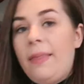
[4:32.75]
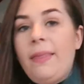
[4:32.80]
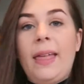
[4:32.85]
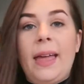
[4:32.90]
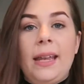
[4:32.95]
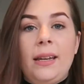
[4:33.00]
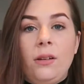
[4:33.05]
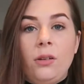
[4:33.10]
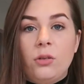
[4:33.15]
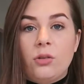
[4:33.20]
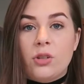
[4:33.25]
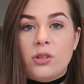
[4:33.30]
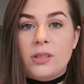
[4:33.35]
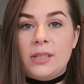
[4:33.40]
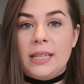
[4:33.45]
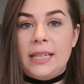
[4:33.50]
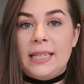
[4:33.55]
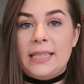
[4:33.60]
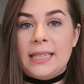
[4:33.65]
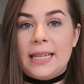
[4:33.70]
Then you'll
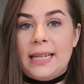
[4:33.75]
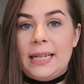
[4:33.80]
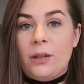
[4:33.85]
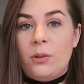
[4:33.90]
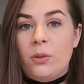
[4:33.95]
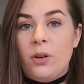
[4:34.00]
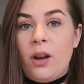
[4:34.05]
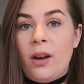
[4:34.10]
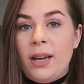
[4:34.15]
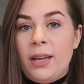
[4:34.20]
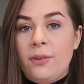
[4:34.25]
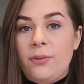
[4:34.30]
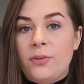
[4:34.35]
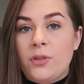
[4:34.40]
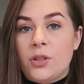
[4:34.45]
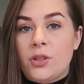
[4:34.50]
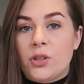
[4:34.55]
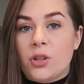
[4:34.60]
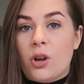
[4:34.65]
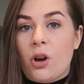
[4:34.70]
just need a little knife
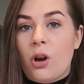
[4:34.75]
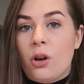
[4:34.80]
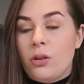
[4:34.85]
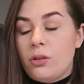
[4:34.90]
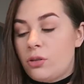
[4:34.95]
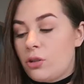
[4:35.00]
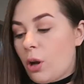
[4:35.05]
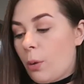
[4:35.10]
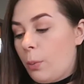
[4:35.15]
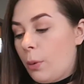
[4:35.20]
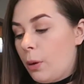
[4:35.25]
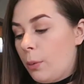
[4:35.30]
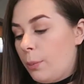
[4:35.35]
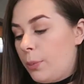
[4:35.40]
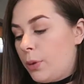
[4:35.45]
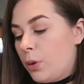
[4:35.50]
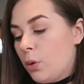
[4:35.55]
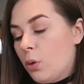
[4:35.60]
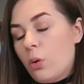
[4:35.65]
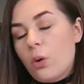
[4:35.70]
just to chop
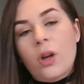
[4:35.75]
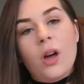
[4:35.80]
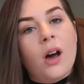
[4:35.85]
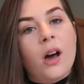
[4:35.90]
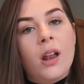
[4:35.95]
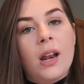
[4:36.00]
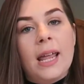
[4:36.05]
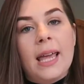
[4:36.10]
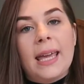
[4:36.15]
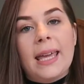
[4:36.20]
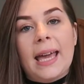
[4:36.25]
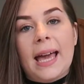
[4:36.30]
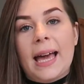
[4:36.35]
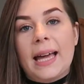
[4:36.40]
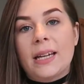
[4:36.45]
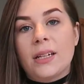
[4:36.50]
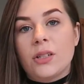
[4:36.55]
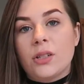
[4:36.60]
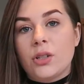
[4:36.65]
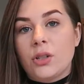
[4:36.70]
up your garlic
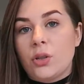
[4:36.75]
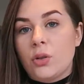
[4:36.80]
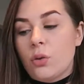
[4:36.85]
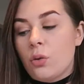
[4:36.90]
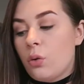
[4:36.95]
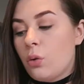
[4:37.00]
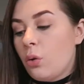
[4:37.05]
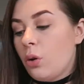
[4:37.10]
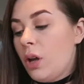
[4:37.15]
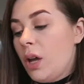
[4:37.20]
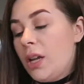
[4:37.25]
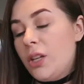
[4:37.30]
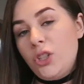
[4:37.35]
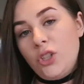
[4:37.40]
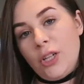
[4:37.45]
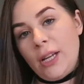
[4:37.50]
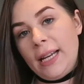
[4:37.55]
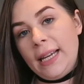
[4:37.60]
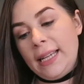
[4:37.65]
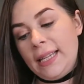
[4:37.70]
and your
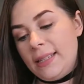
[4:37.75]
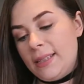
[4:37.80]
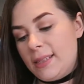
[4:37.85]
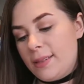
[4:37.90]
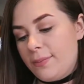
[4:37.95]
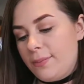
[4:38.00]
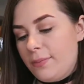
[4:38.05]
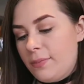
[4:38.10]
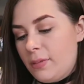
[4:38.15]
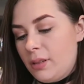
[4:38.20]
chilies.